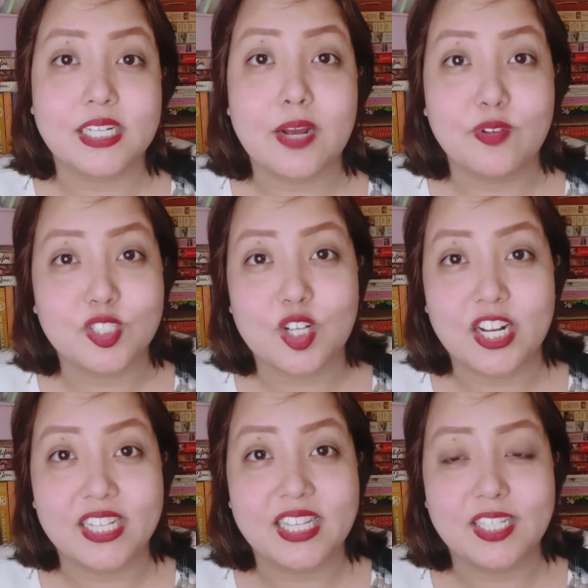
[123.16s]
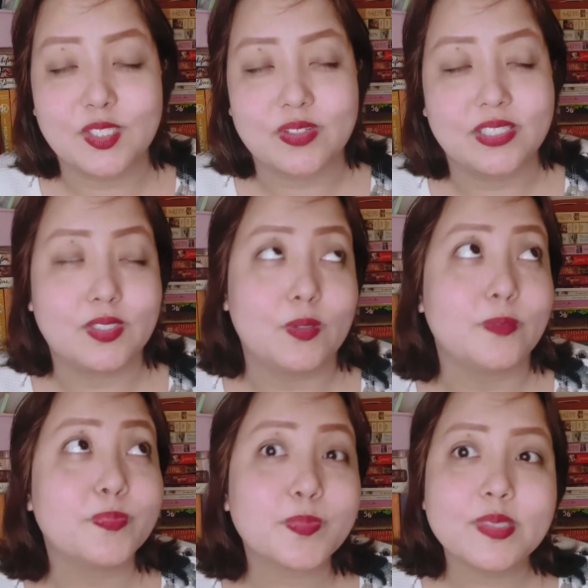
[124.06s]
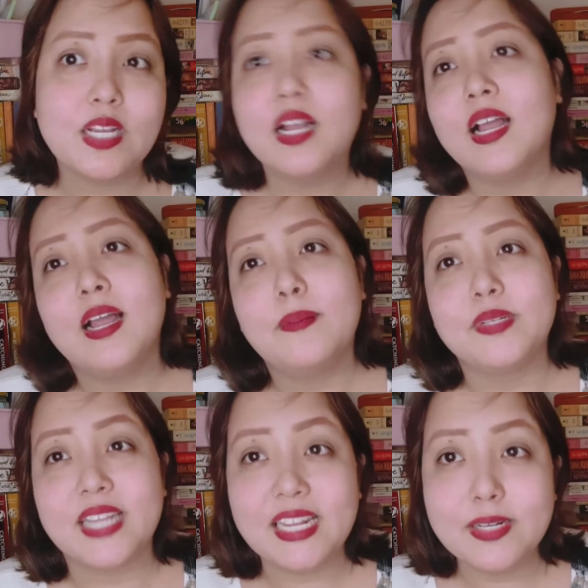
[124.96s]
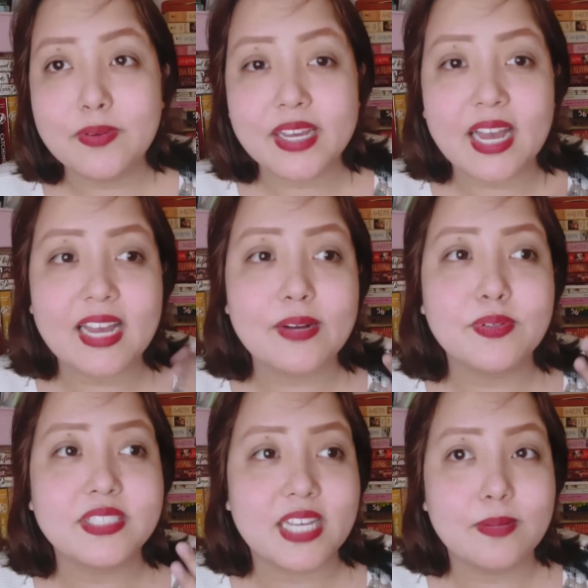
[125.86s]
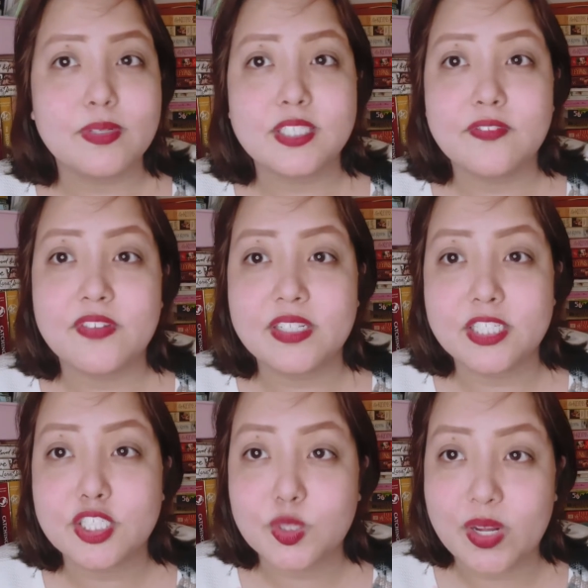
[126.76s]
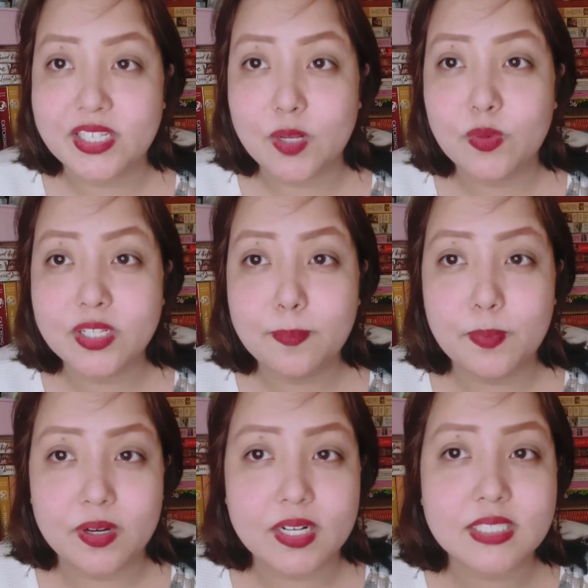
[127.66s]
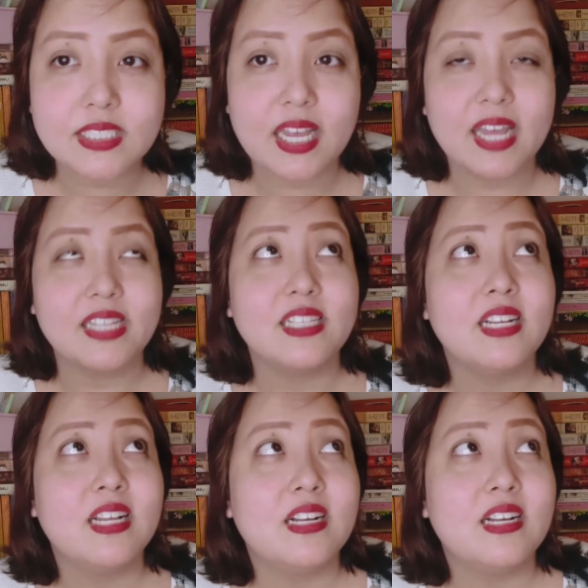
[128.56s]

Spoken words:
that I was targeting to read. So, but anyway, I was able to finish 21 books, and